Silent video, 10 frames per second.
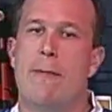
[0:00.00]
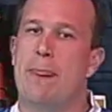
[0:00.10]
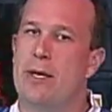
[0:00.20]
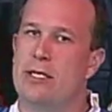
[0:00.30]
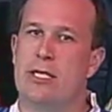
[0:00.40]

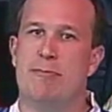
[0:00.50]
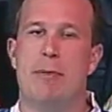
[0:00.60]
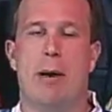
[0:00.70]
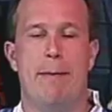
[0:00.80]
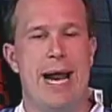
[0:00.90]
This is
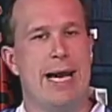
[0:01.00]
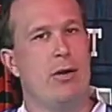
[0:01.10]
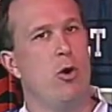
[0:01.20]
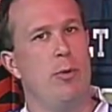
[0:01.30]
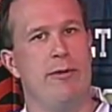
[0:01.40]
a bad
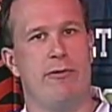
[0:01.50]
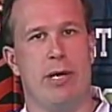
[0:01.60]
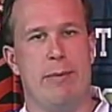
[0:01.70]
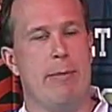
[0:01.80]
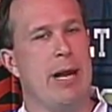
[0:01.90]
omen for
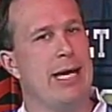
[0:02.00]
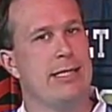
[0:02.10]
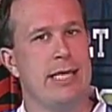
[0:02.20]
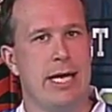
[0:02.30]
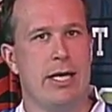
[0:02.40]
him. I'm not
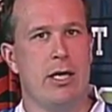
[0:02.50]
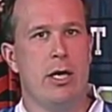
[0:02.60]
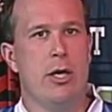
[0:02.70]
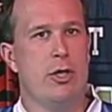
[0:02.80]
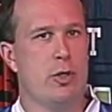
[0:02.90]
saying
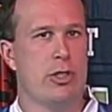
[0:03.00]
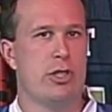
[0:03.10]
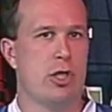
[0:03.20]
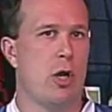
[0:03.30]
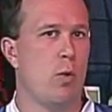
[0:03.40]
you can
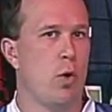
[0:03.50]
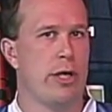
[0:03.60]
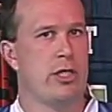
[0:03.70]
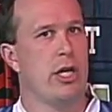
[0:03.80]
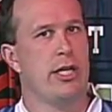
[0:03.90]
start
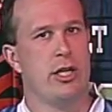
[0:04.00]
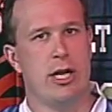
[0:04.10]
Warrick Dunn here.